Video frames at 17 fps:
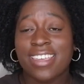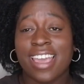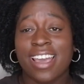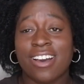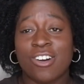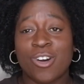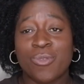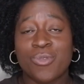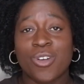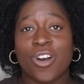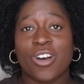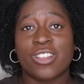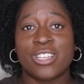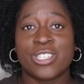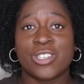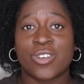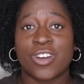yeah i hope you all
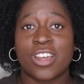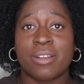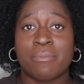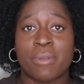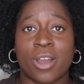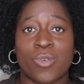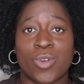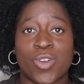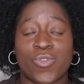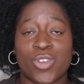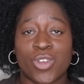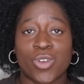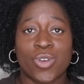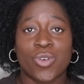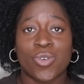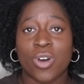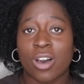enjoyed my
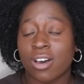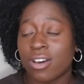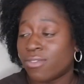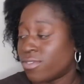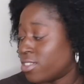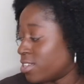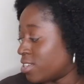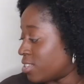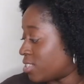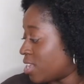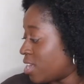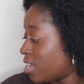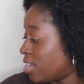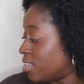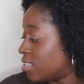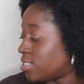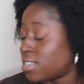review of this
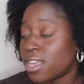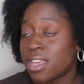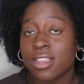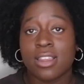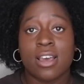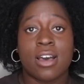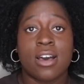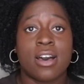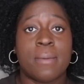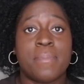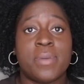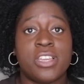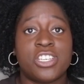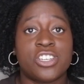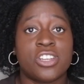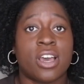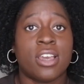scent uh,
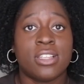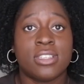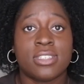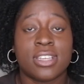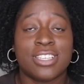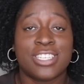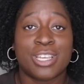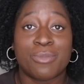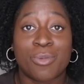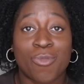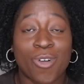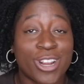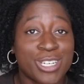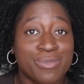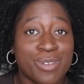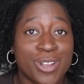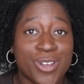beach nights summer
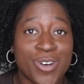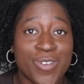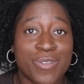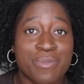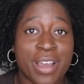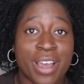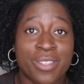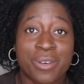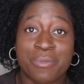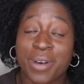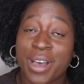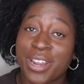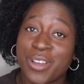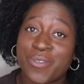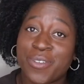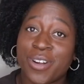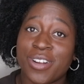marshmallow from bath and
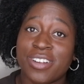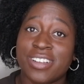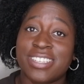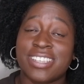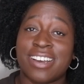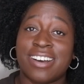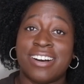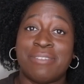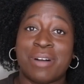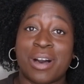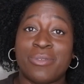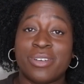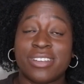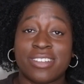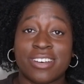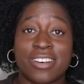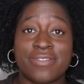body works um, i
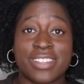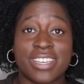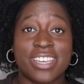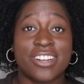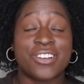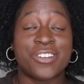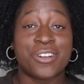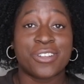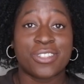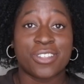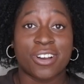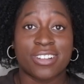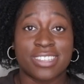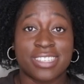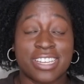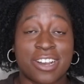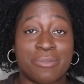would love to hear your
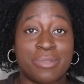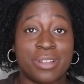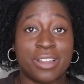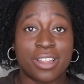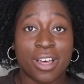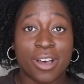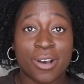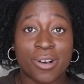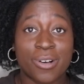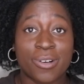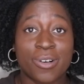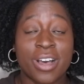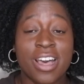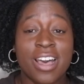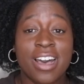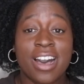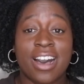thoughts down
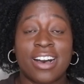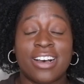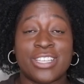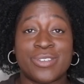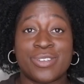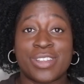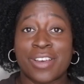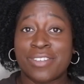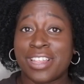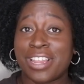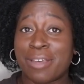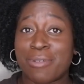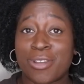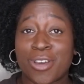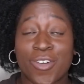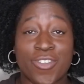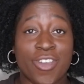below uh, so definitely let
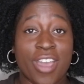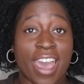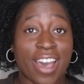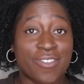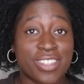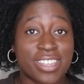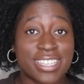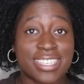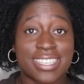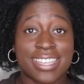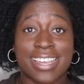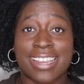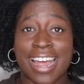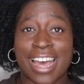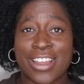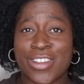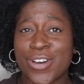me know if you have this
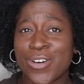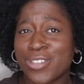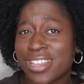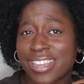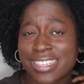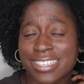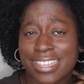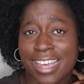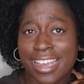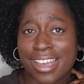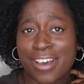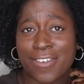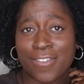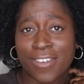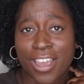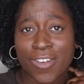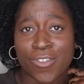scent i know that it's like a
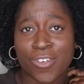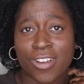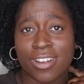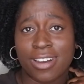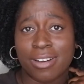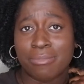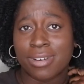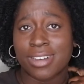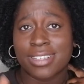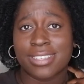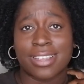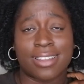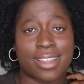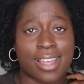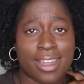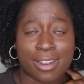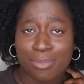favorite amongst a
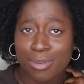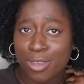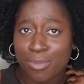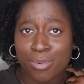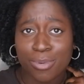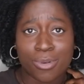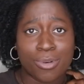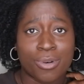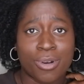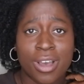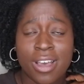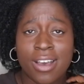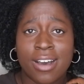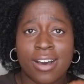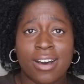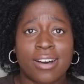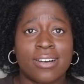lot of people
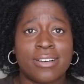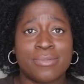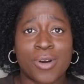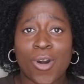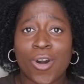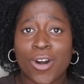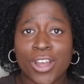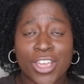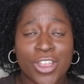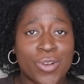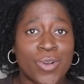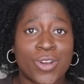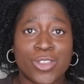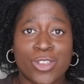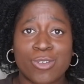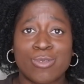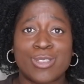um, on, here
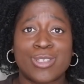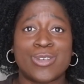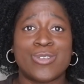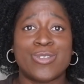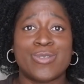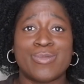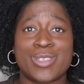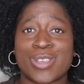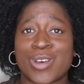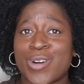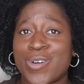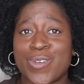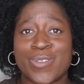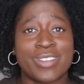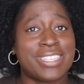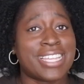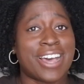on youtube
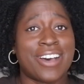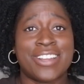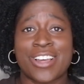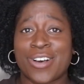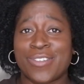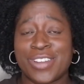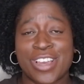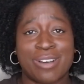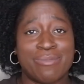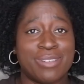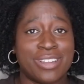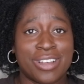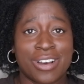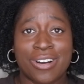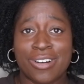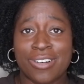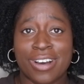so sound out off down
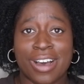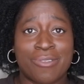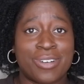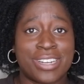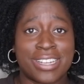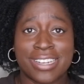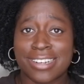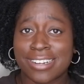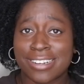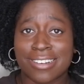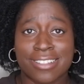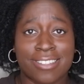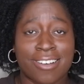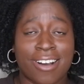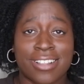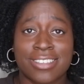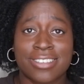below. I want to hear your
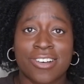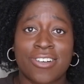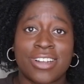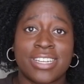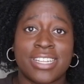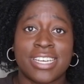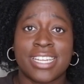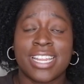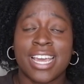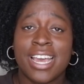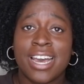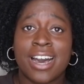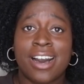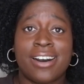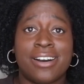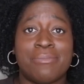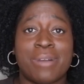thoughts on it.
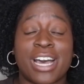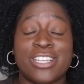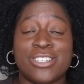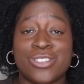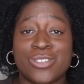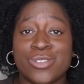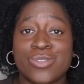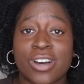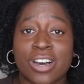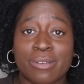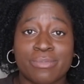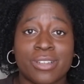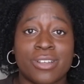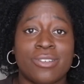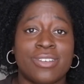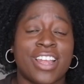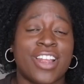Um, I do
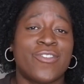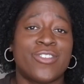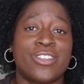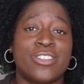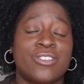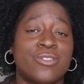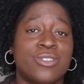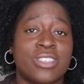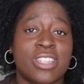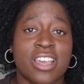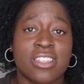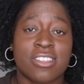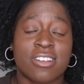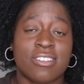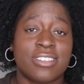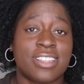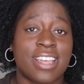upload every Tuesday,
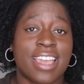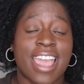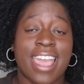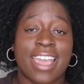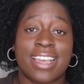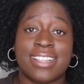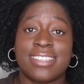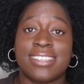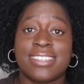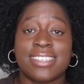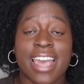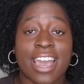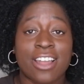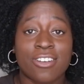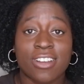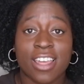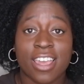Thursday, and
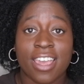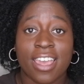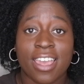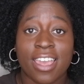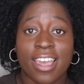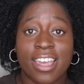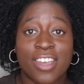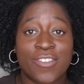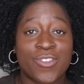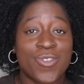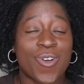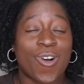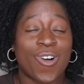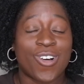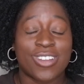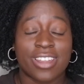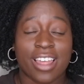Saturday. If you
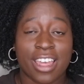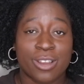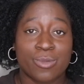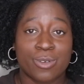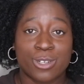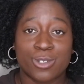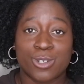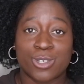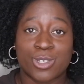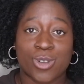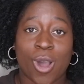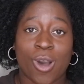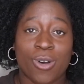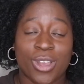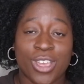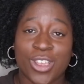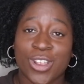all liked what you
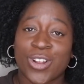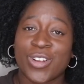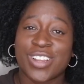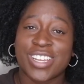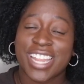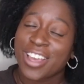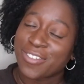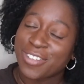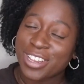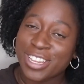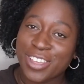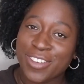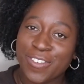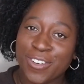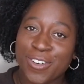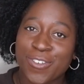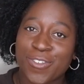saw here, definitely
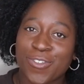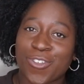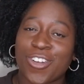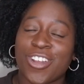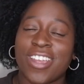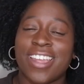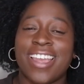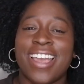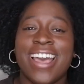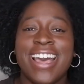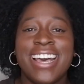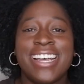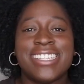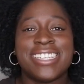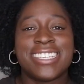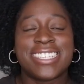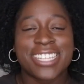feel free
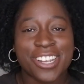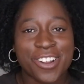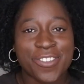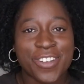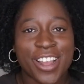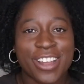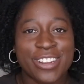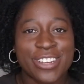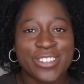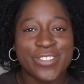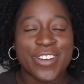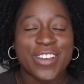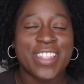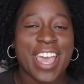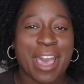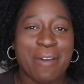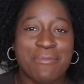to stick around and
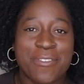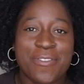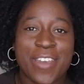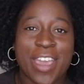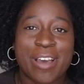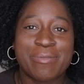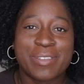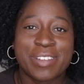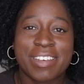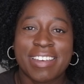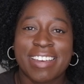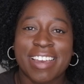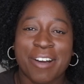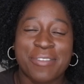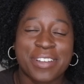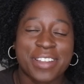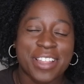join the happy family.
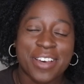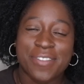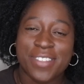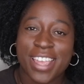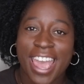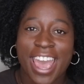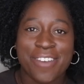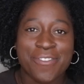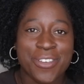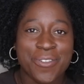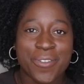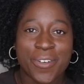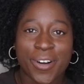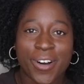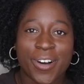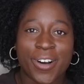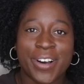I would love to have you
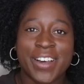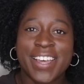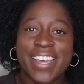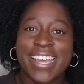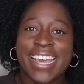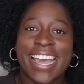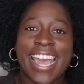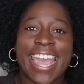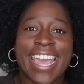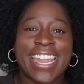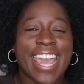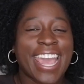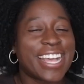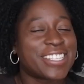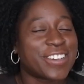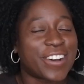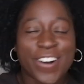all. And
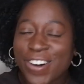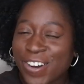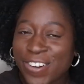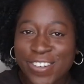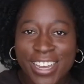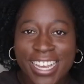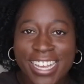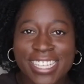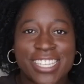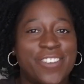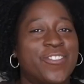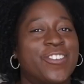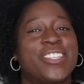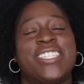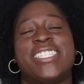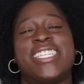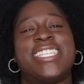as always, I
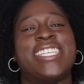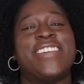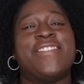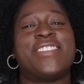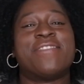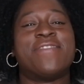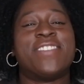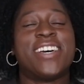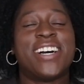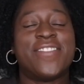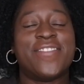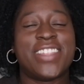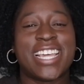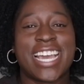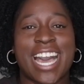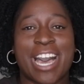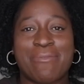want you to leave some love
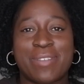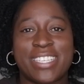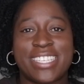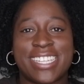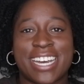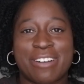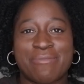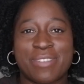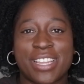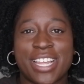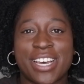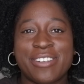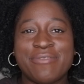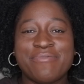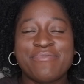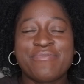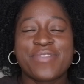in the comments down
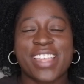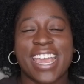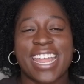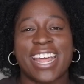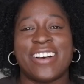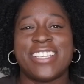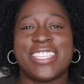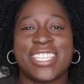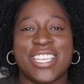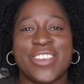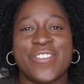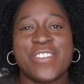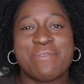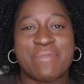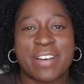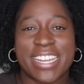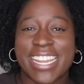below. And I'll see you
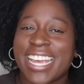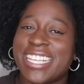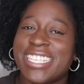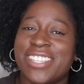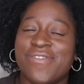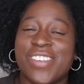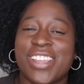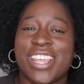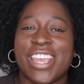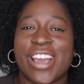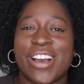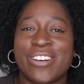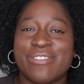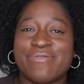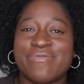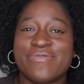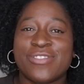in my next
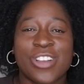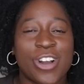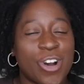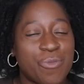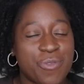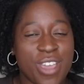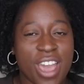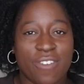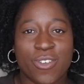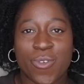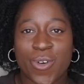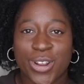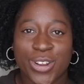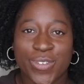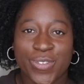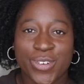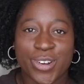video. I hope you have a
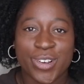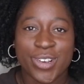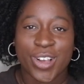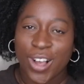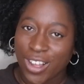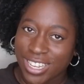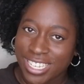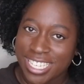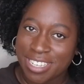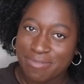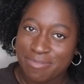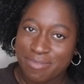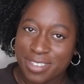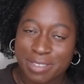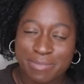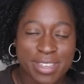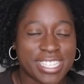wonderful,
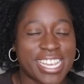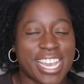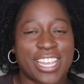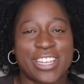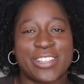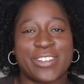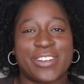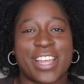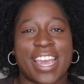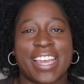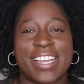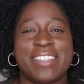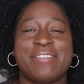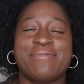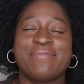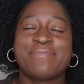awesome, spectacular day.